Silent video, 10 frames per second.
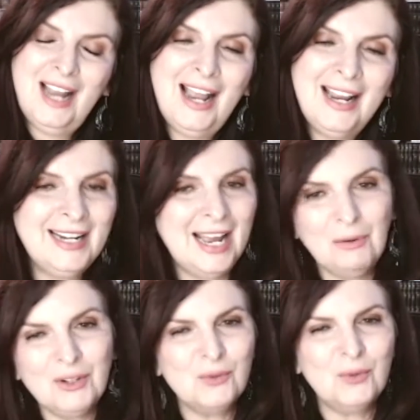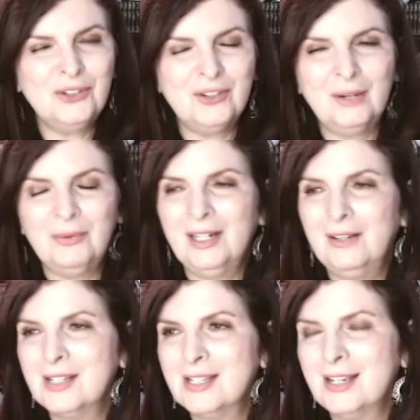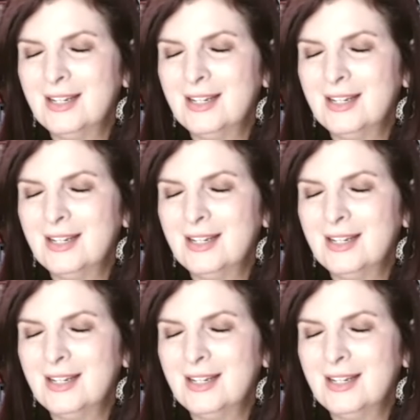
I was wondering when I was